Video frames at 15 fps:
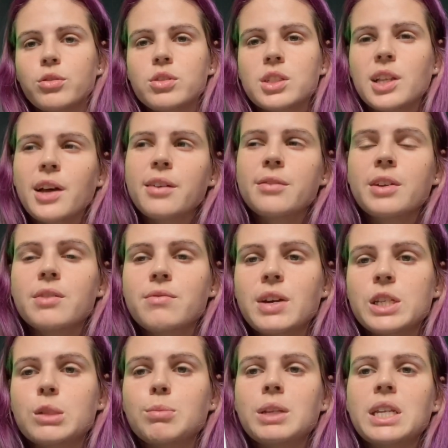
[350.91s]
There's a lot of
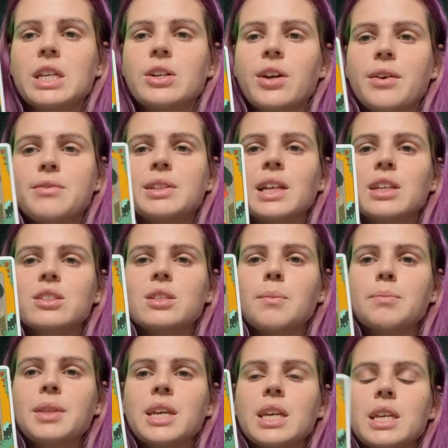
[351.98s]
investment here. I feel like
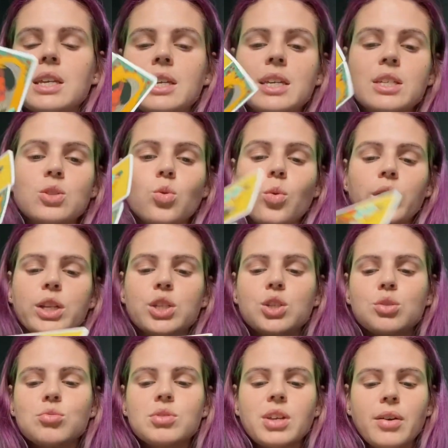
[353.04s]
something is going
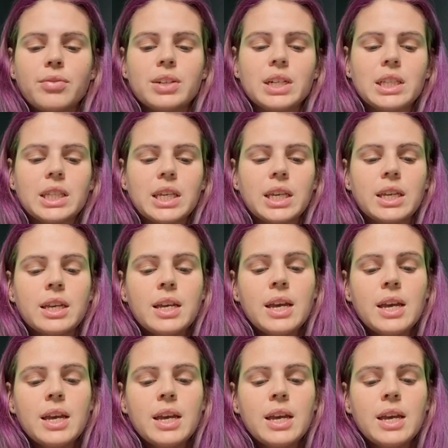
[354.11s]
to definitely